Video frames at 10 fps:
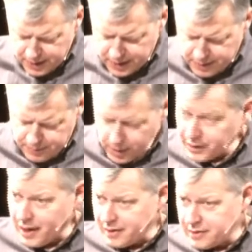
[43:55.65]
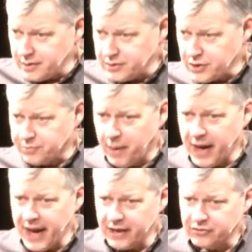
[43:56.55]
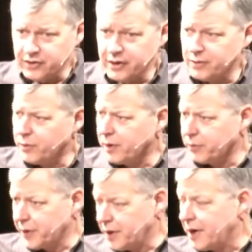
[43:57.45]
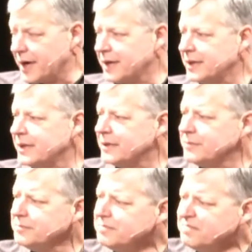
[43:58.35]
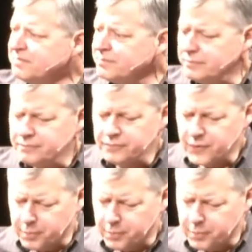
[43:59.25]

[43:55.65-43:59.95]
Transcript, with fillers: um, are not just by accident where we are. The